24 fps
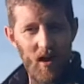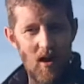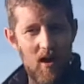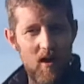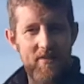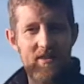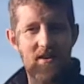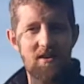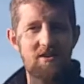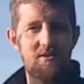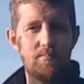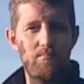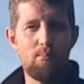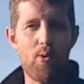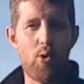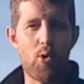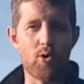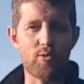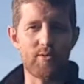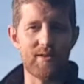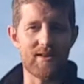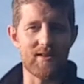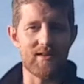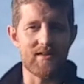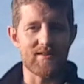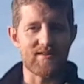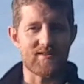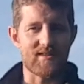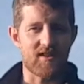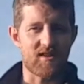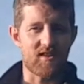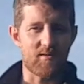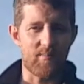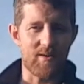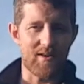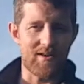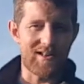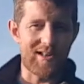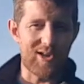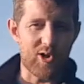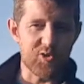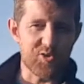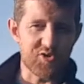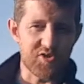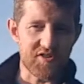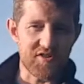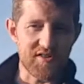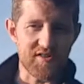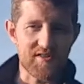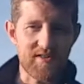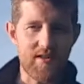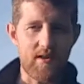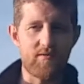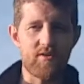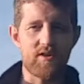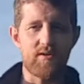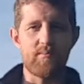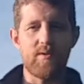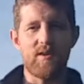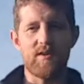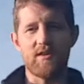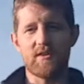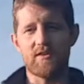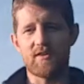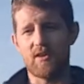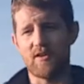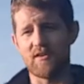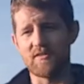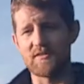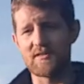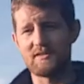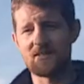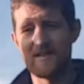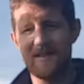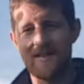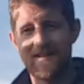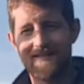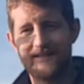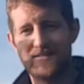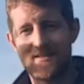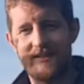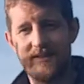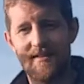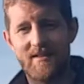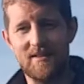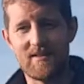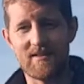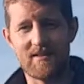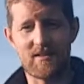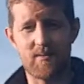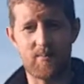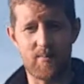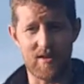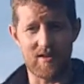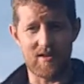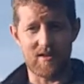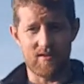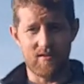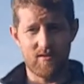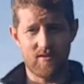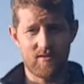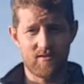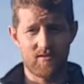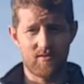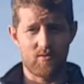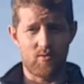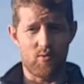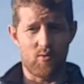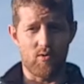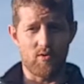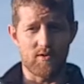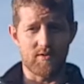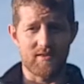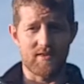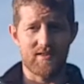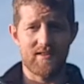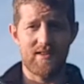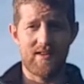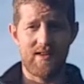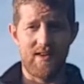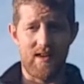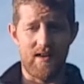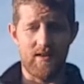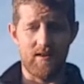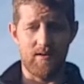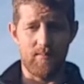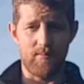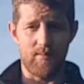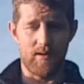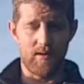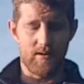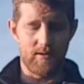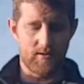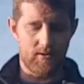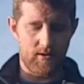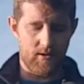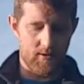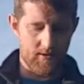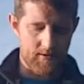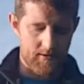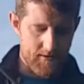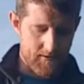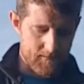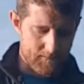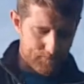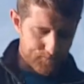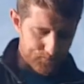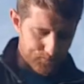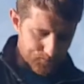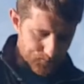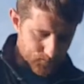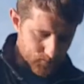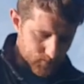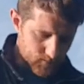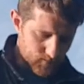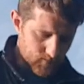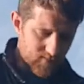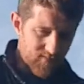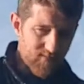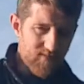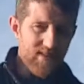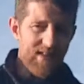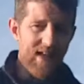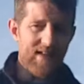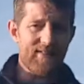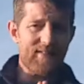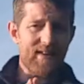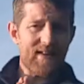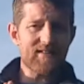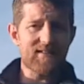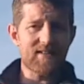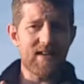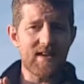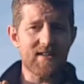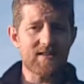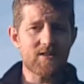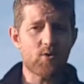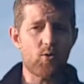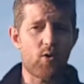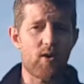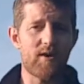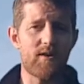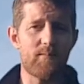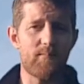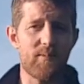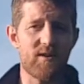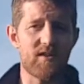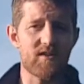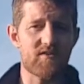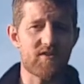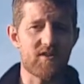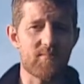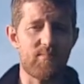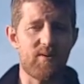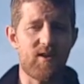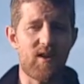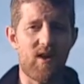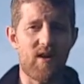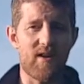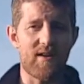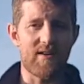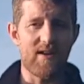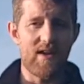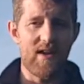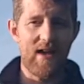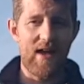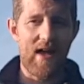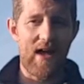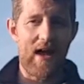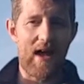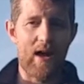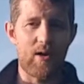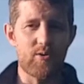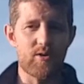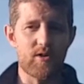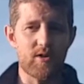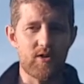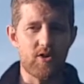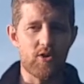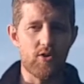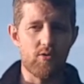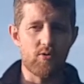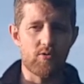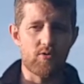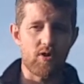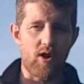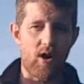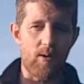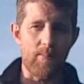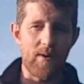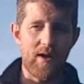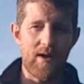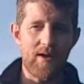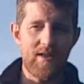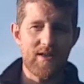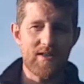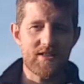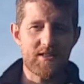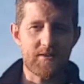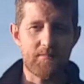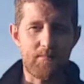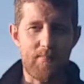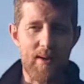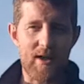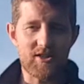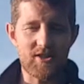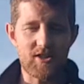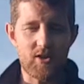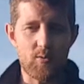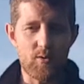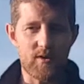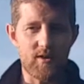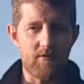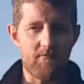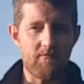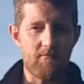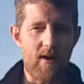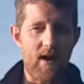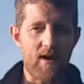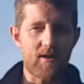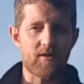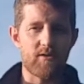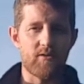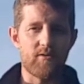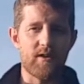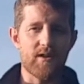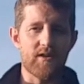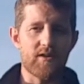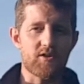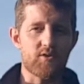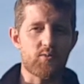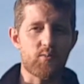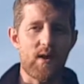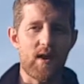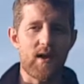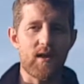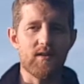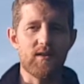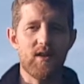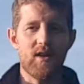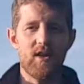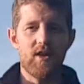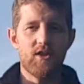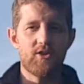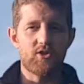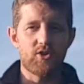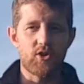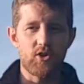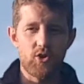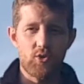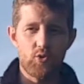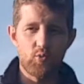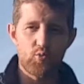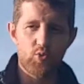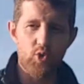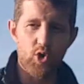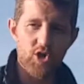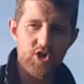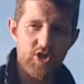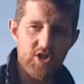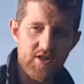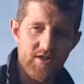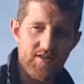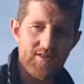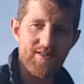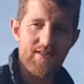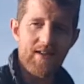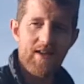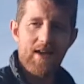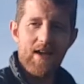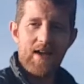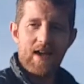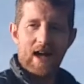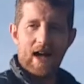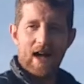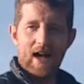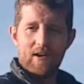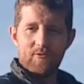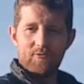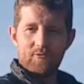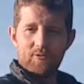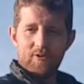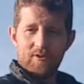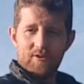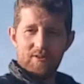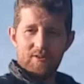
I think it's more realistic to be closer to 70 million tonnes than it is to be towards 80 million tonnes. And that takes quite a bit of supply out in the new crop, especially when you factor in as well the Russians have